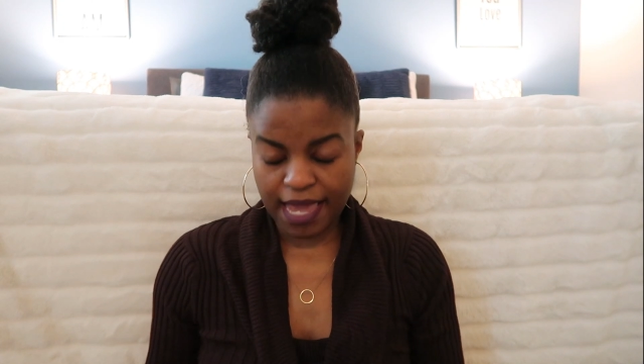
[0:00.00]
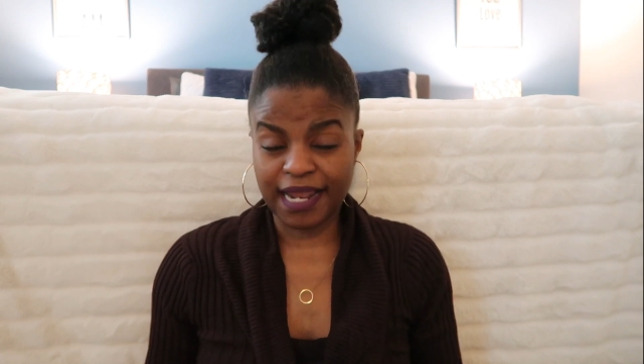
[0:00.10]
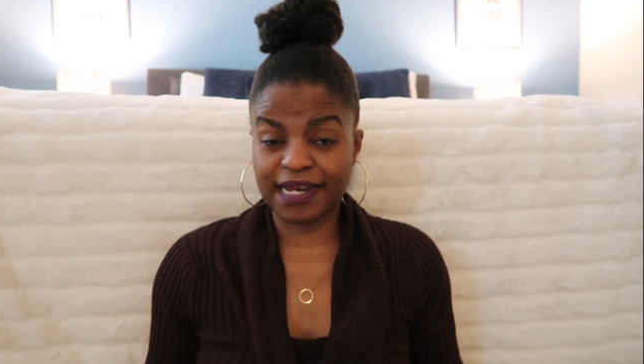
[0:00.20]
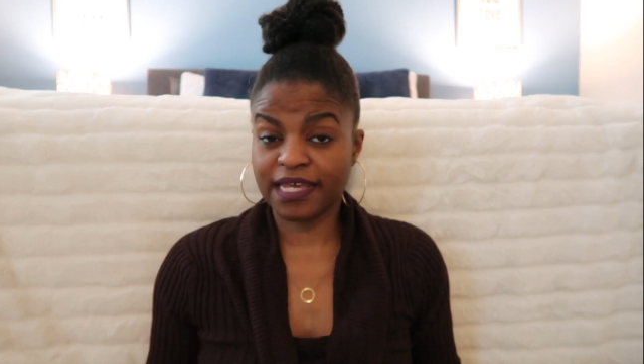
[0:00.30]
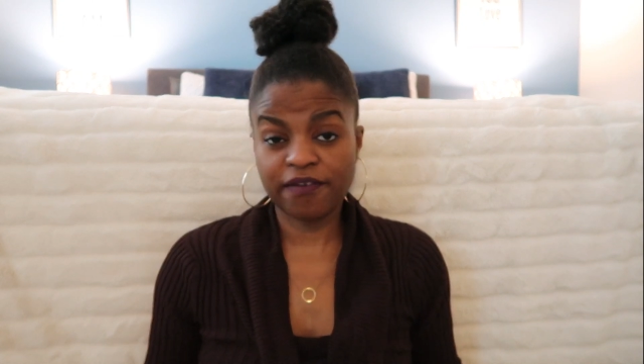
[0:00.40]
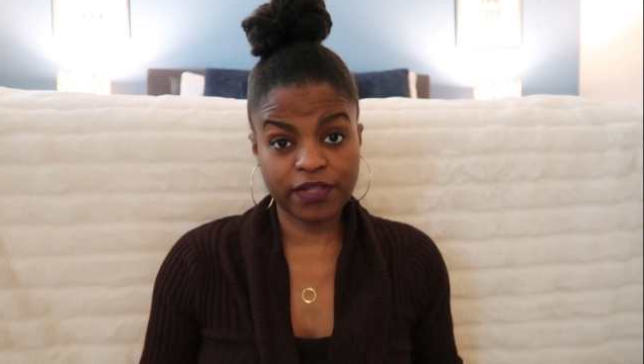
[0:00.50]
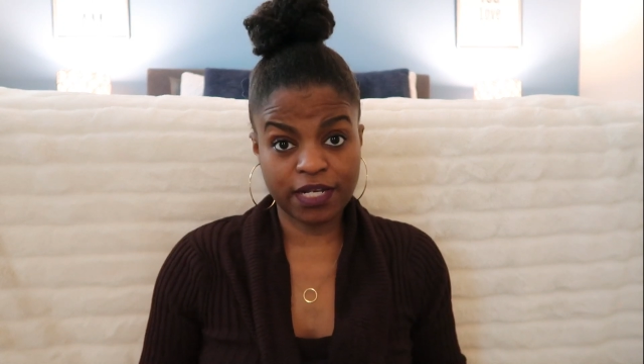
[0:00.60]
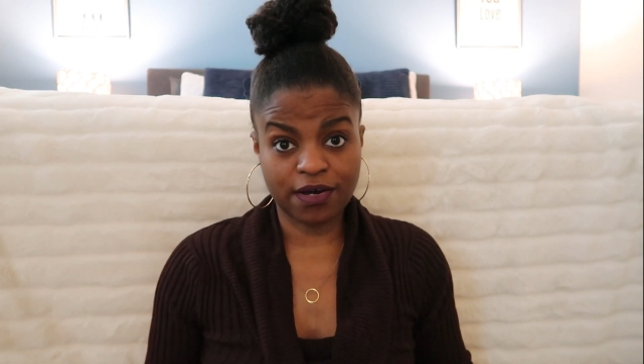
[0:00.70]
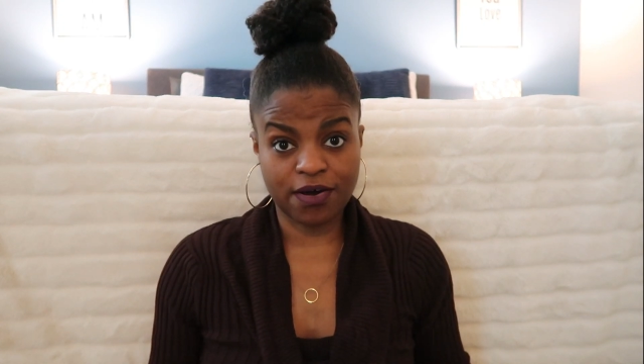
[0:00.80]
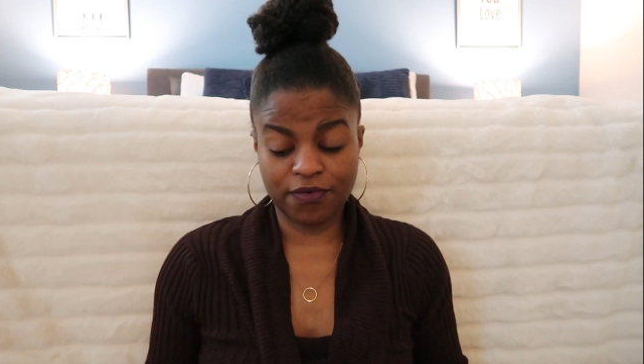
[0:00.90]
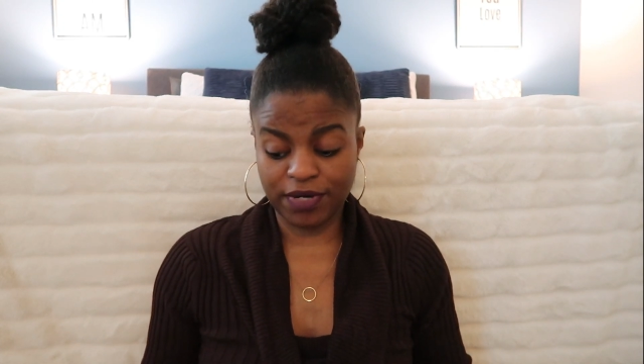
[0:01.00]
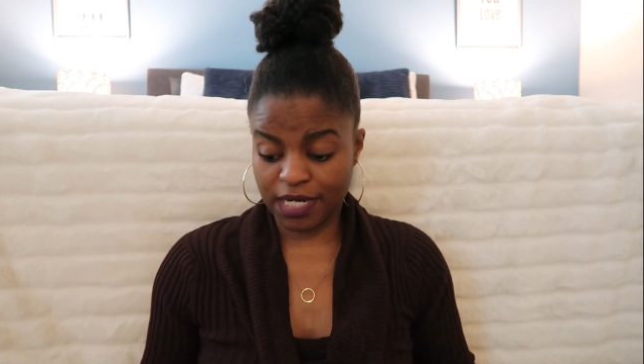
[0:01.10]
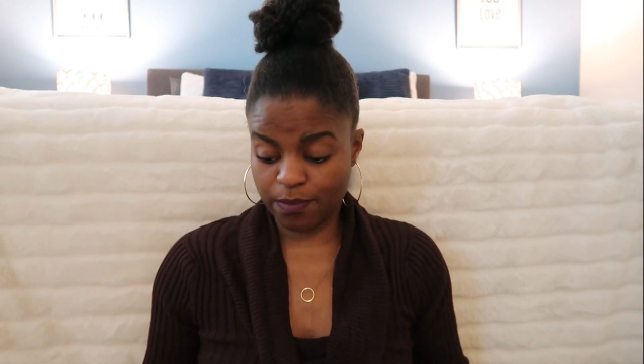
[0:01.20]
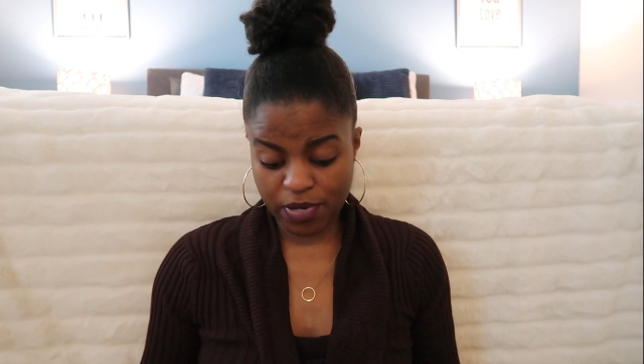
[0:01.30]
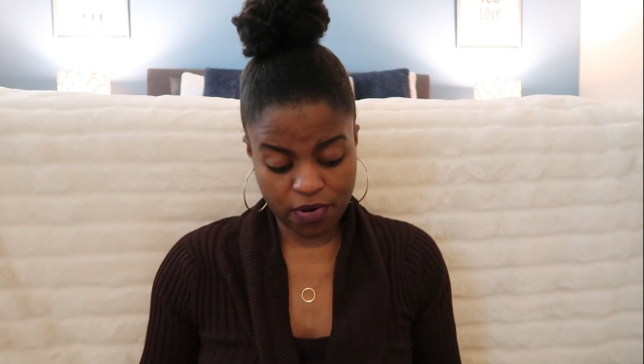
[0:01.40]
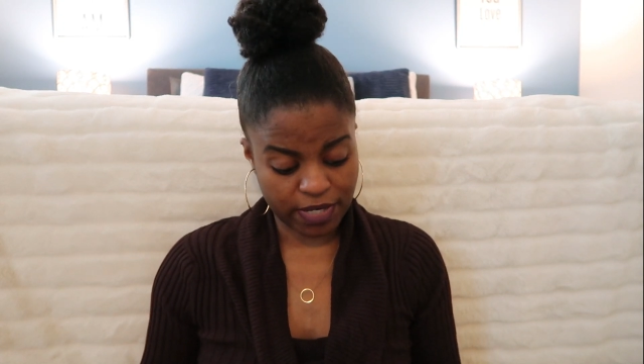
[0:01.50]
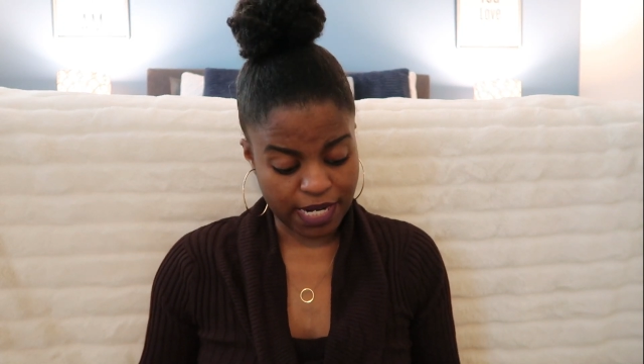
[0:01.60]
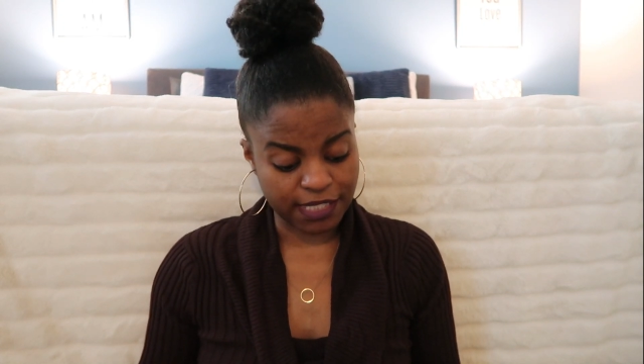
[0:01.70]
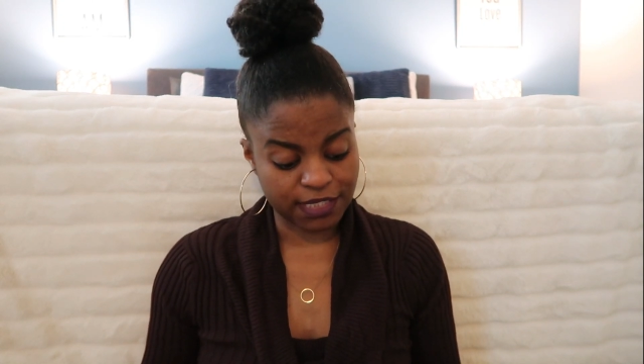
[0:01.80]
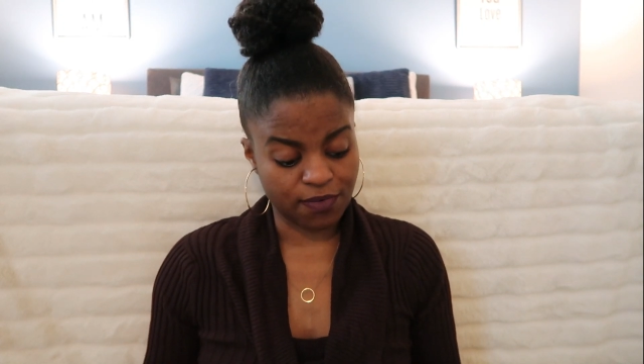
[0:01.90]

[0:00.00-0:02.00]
And I definitely don't own any polka dots.